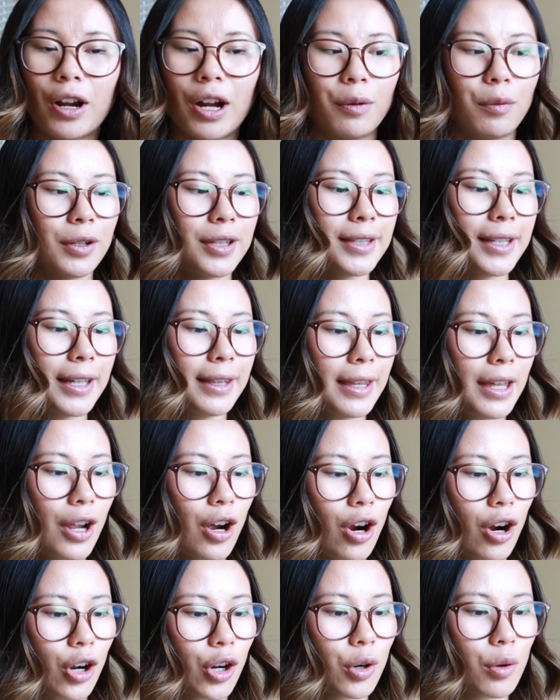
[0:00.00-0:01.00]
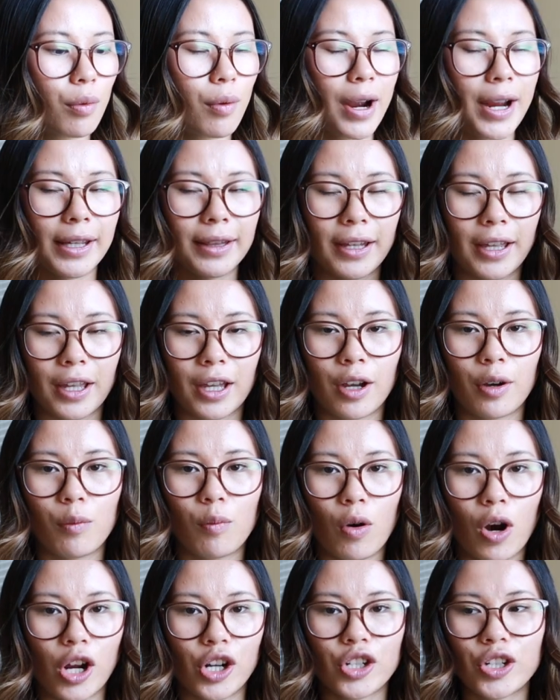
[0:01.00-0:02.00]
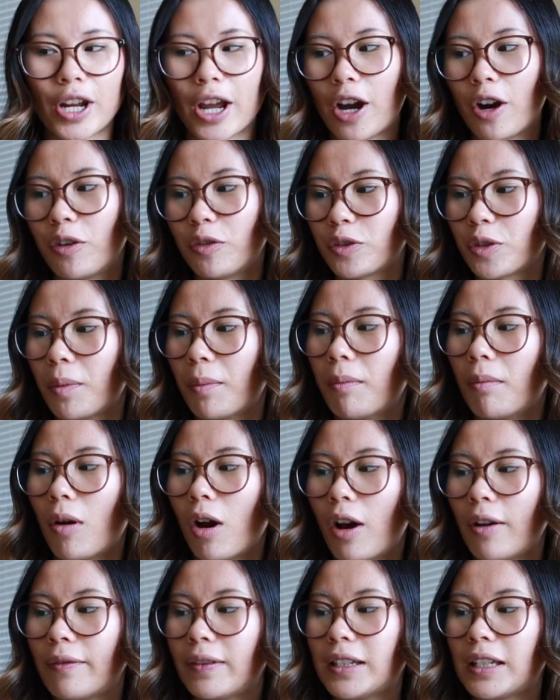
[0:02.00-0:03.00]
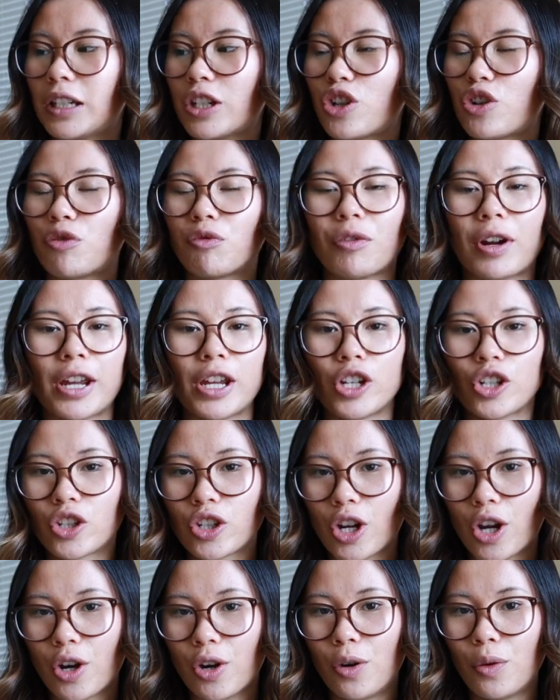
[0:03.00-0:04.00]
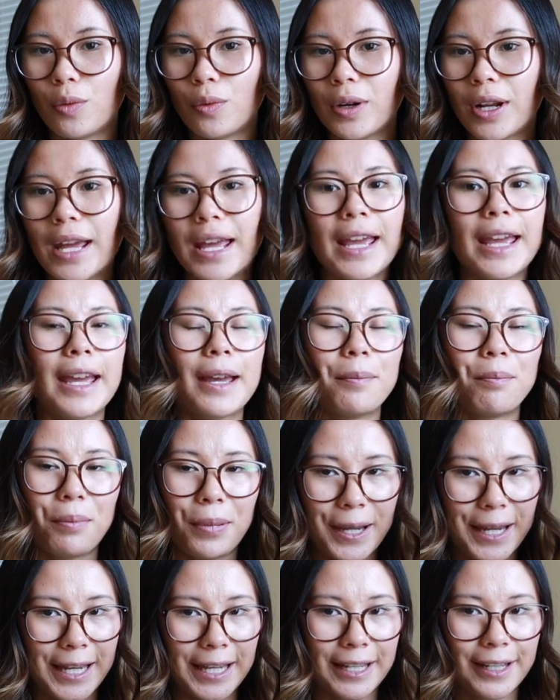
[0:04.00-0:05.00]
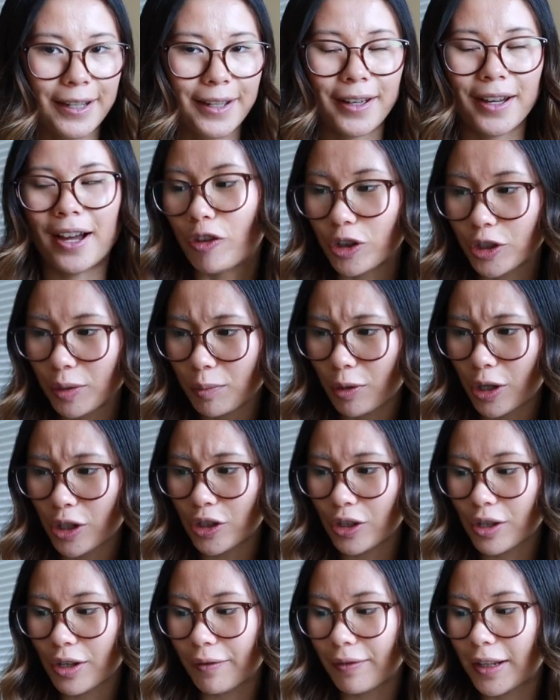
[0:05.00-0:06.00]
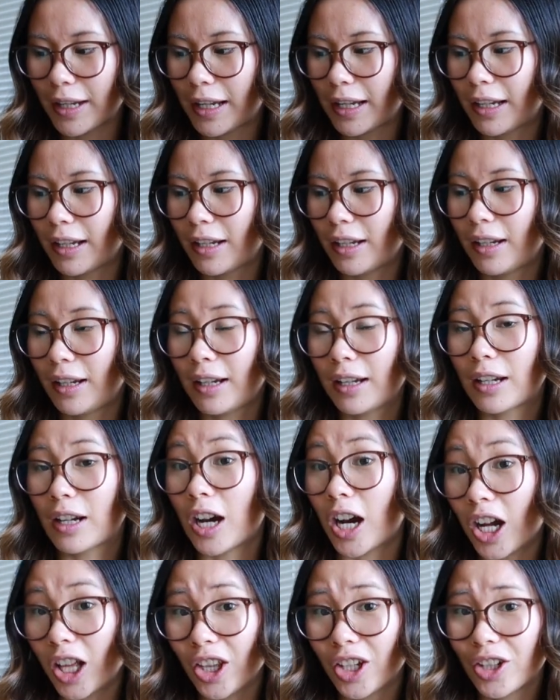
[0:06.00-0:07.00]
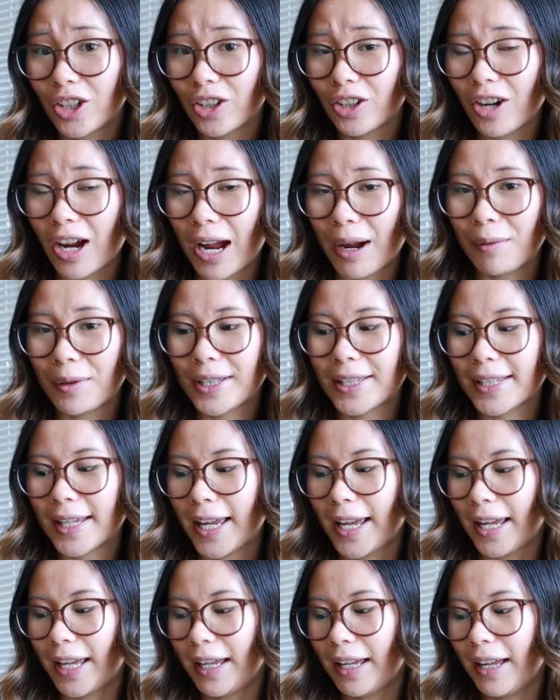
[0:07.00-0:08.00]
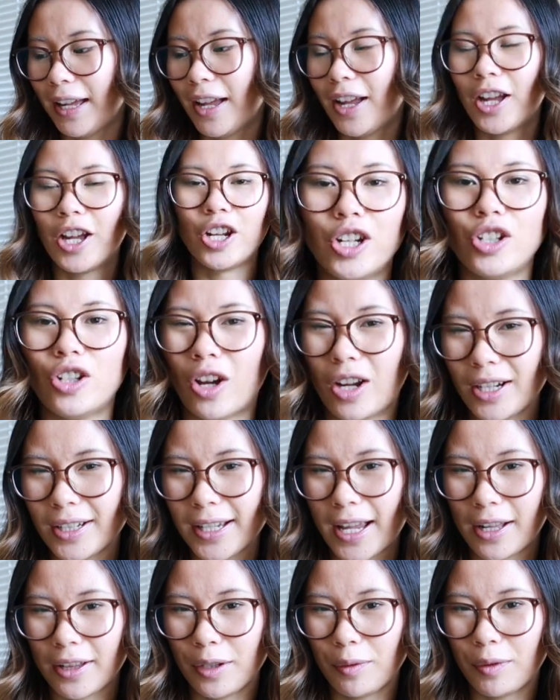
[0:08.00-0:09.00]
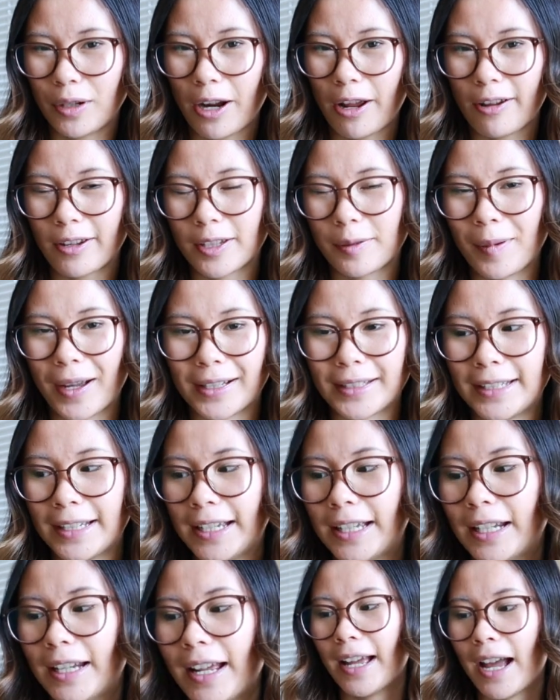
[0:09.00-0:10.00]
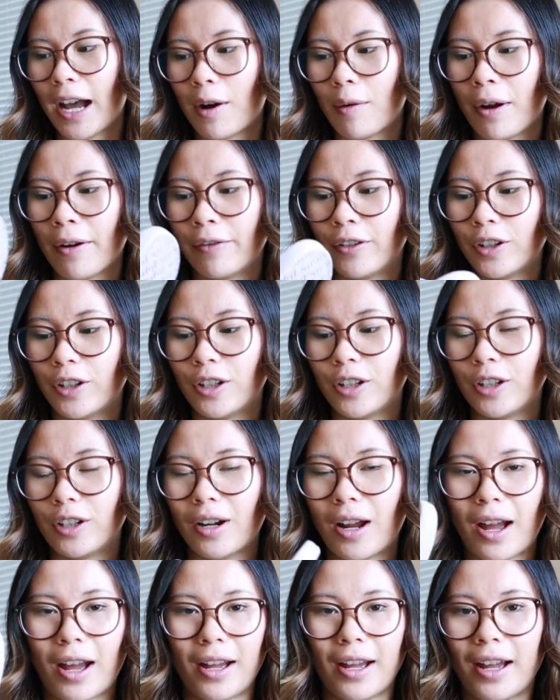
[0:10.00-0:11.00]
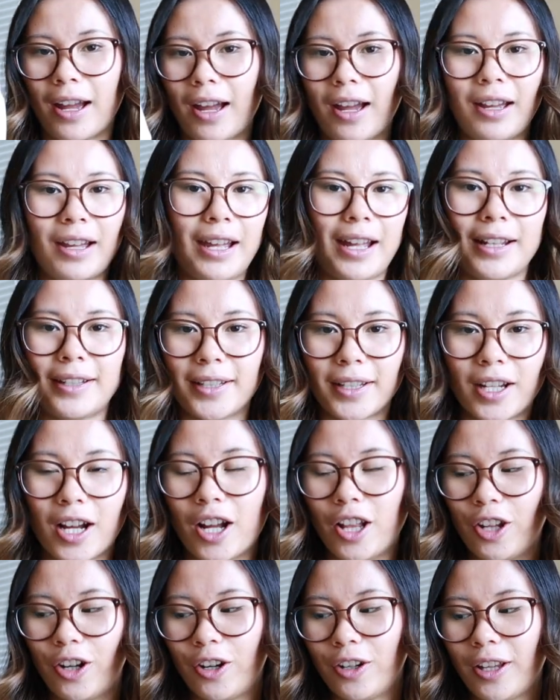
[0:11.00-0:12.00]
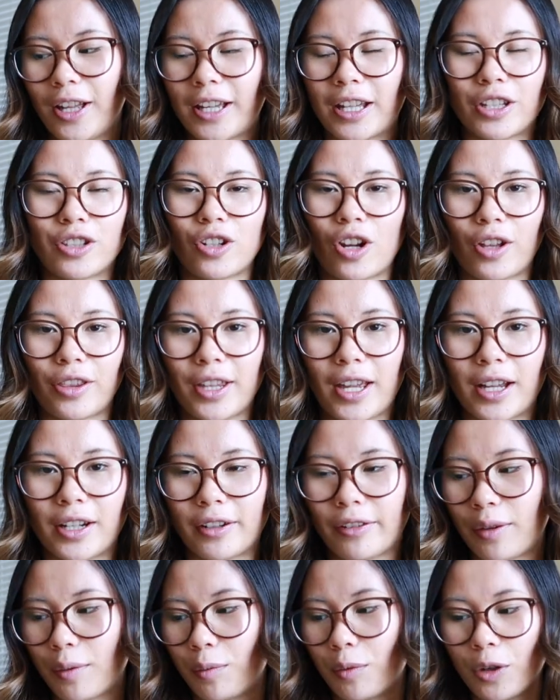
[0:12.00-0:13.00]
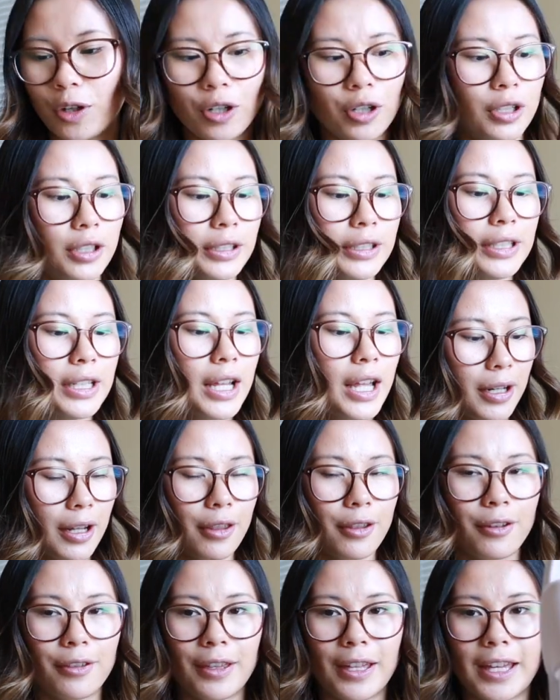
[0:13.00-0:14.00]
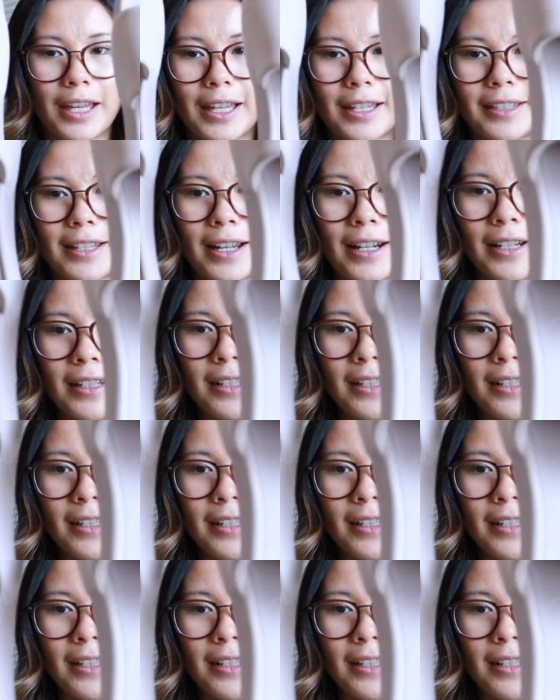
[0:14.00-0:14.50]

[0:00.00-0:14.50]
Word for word: I would say they are quite like a washed out mauvey grayish tone pink. First impressions of the color, I would say, not exactly what I expected. However, it's a color, like it's not the end of the world. Another thing is that